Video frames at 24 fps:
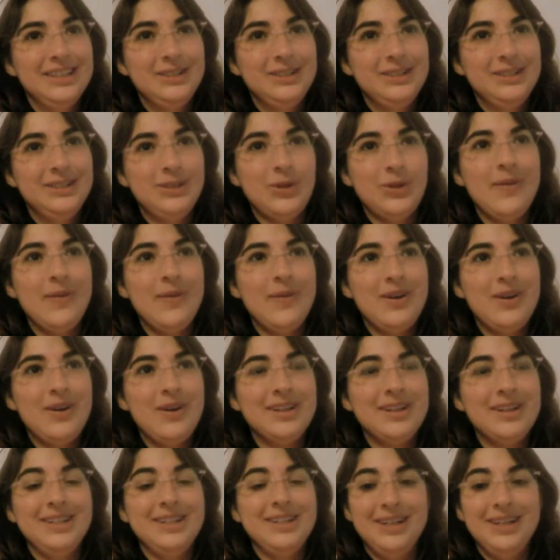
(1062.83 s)
so I went
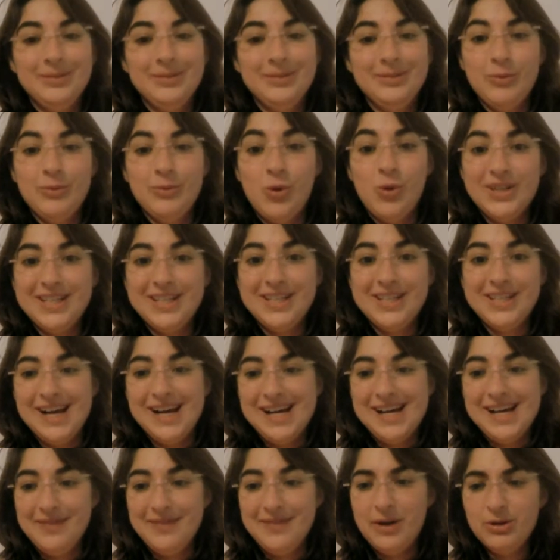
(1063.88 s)
on a more
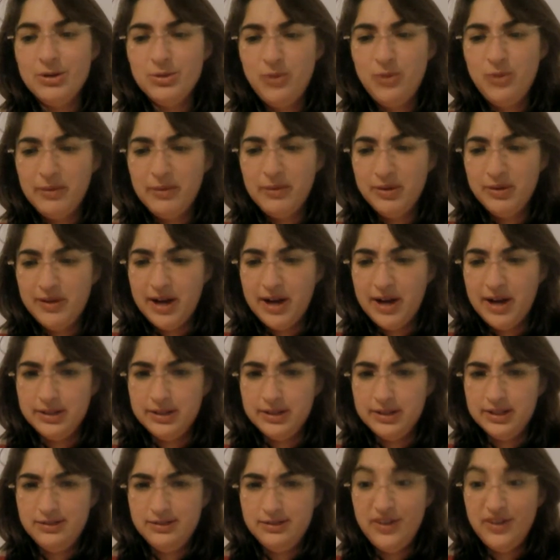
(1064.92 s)
time. That was probably when I
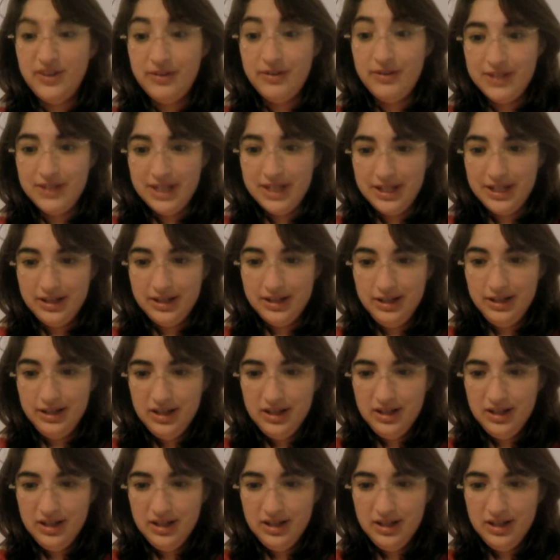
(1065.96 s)
was 15.